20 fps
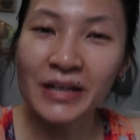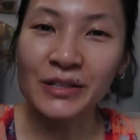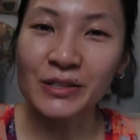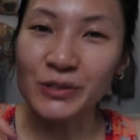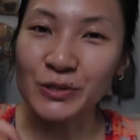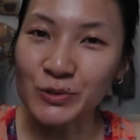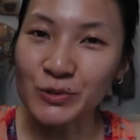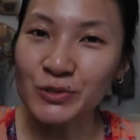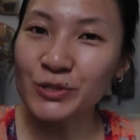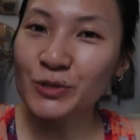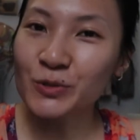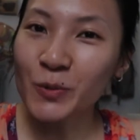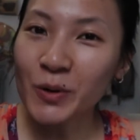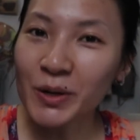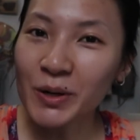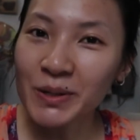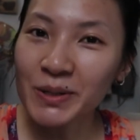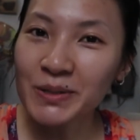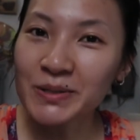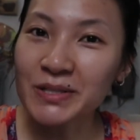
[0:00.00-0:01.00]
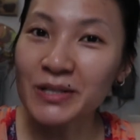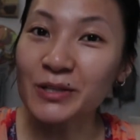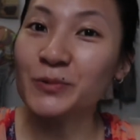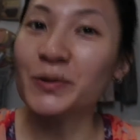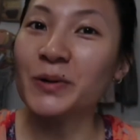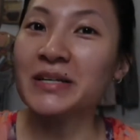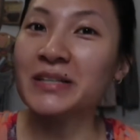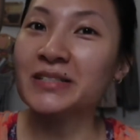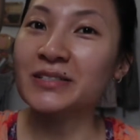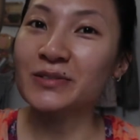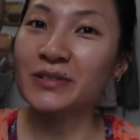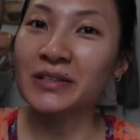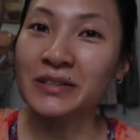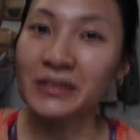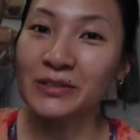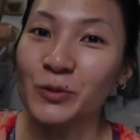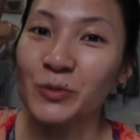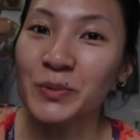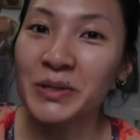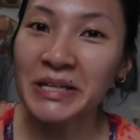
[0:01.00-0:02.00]
use your words, otherwise
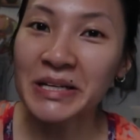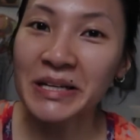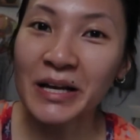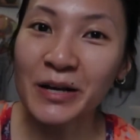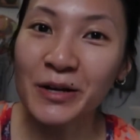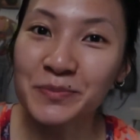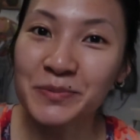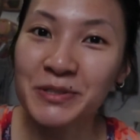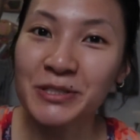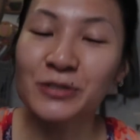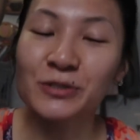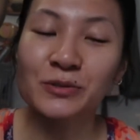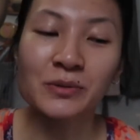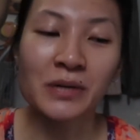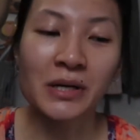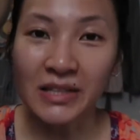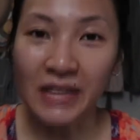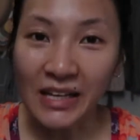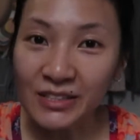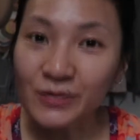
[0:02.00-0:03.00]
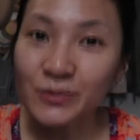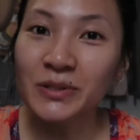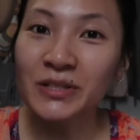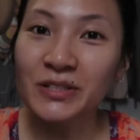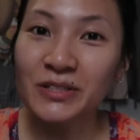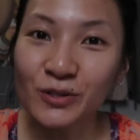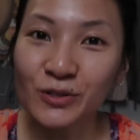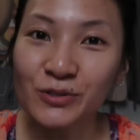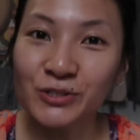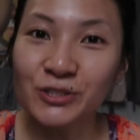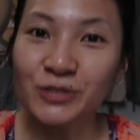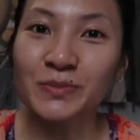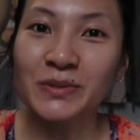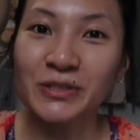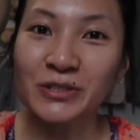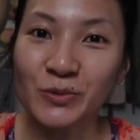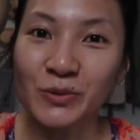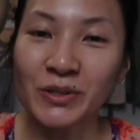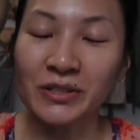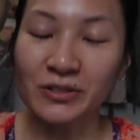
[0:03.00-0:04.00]
nobody can help you. That's what adults should be
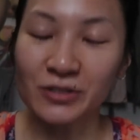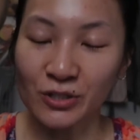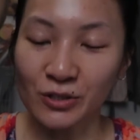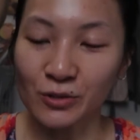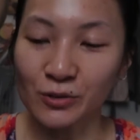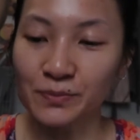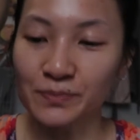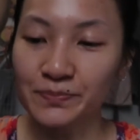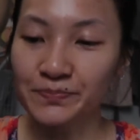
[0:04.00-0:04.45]
doing too.